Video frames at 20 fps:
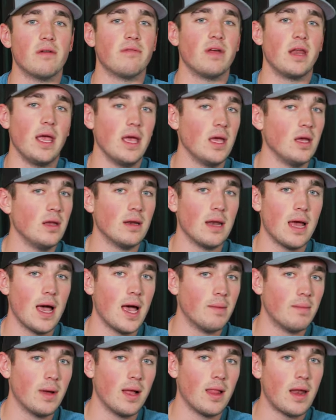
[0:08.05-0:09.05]
seven, eight,
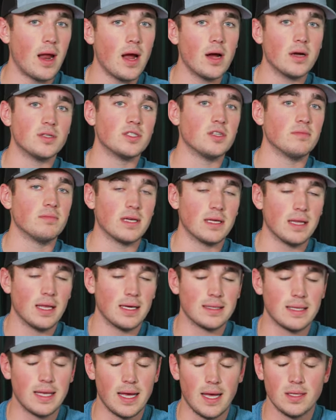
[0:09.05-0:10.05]
nine mile an hour, something
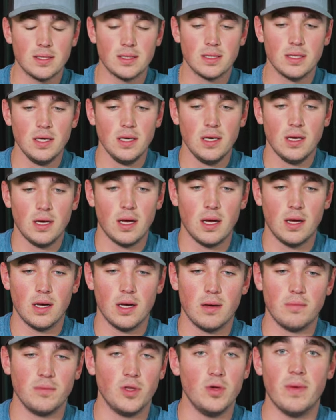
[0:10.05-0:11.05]
like that.
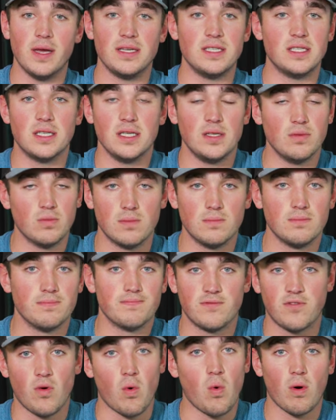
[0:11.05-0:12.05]
Um, you may see
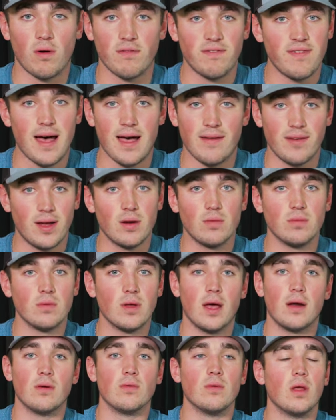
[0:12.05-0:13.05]
four or five. I
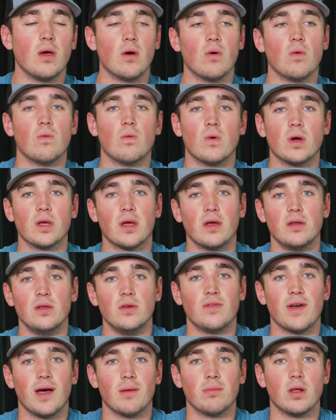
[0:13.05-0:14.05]
don't I don't know what
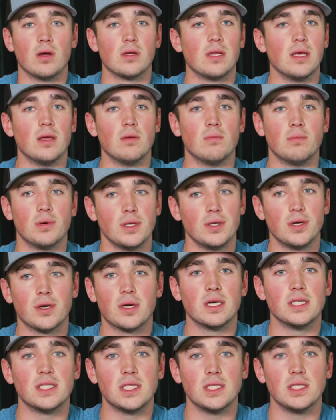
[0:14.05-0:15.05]
gun you've got plugged in, but
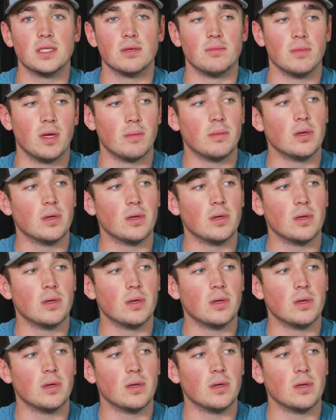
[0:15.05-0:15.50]
you're going to see some